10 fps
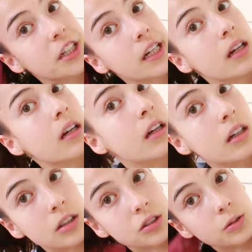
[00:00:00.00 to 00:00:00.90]
it
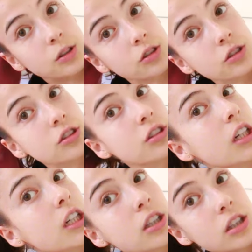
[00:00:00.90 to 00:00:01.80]
so it looks
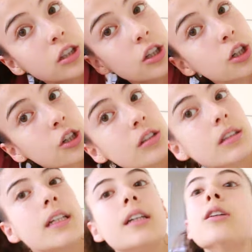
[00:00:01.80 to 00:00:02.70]
like curly.